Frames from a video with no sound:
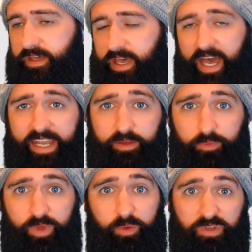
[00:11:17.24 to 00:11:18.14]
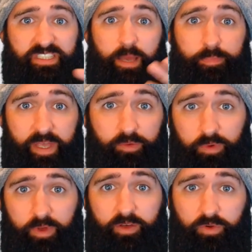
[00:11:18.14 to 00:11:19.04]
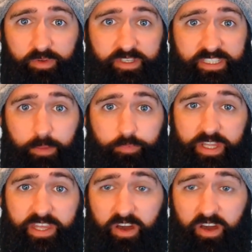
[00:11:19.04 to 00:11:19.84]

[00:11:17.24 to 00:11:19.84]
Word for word: it will separate the